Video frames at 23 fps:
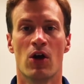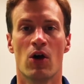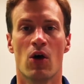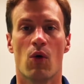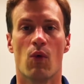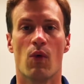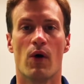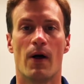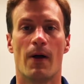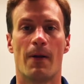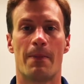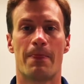
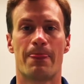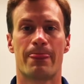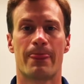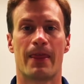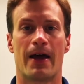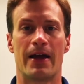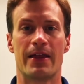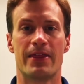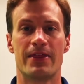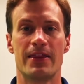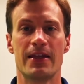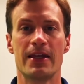Well,
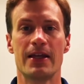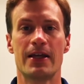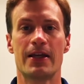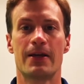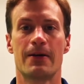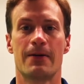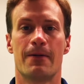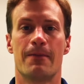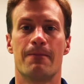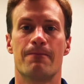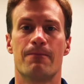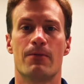I
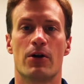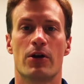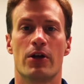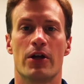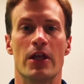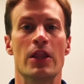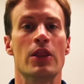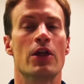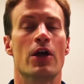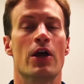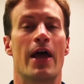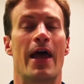think
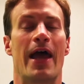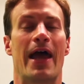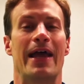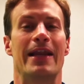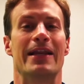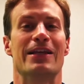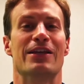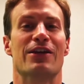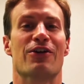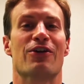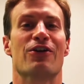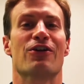in the
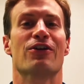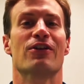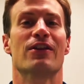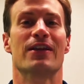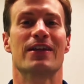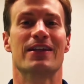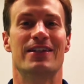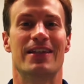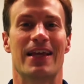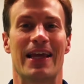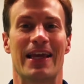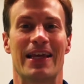heady
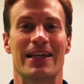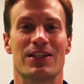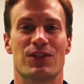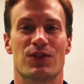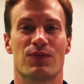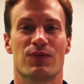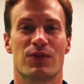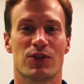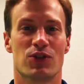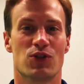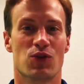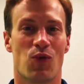early days
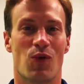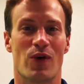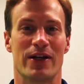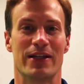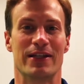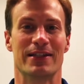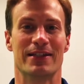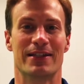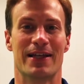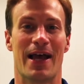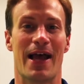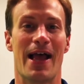of the
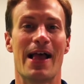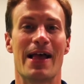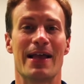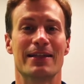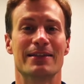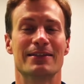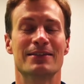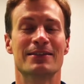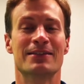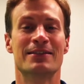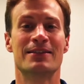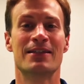
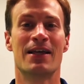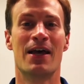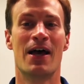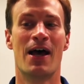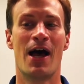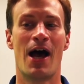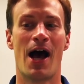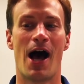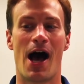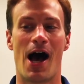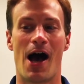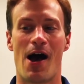2010s.
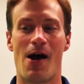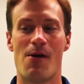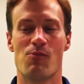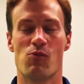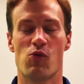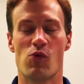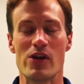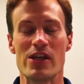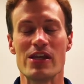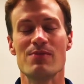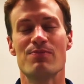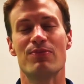Um,
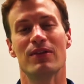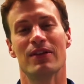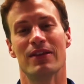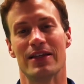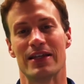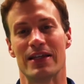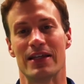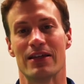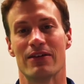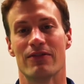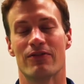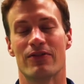we
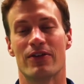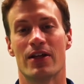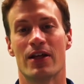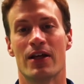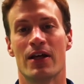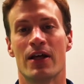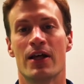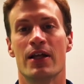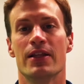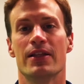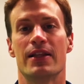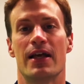believed
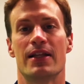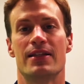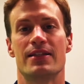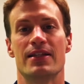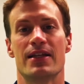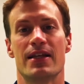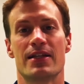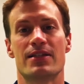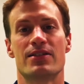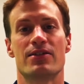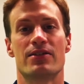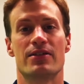that
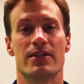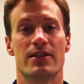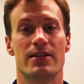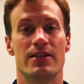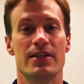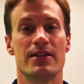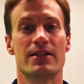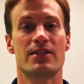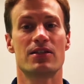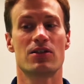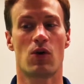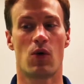the answer to
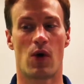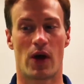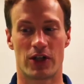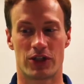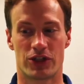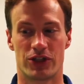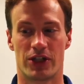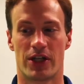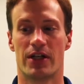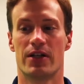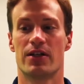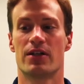this
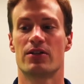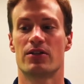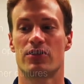question,